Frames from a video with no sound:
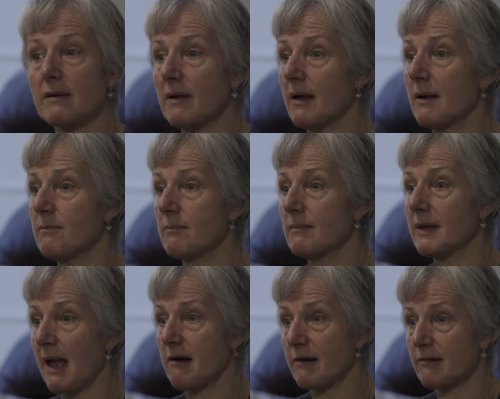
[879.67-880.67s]

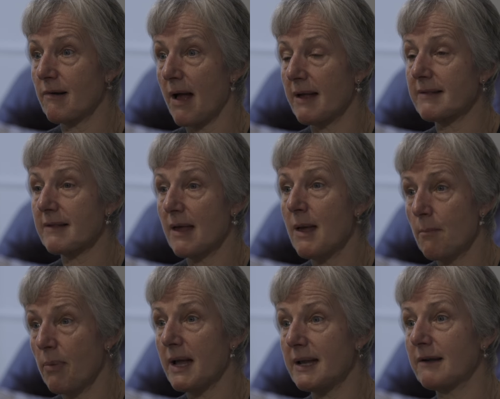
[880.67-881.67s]
characterized
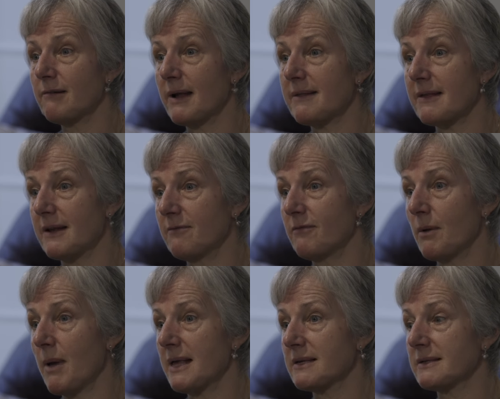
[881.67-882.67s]
by an increase in
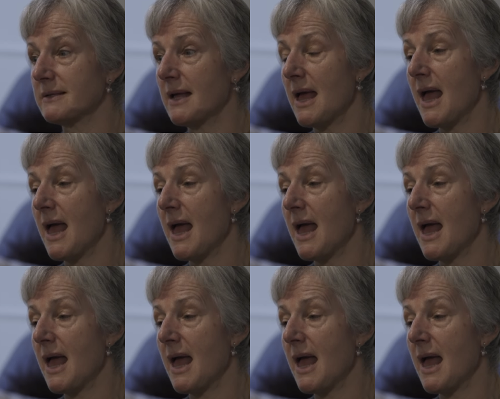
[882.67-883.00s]
inflammation.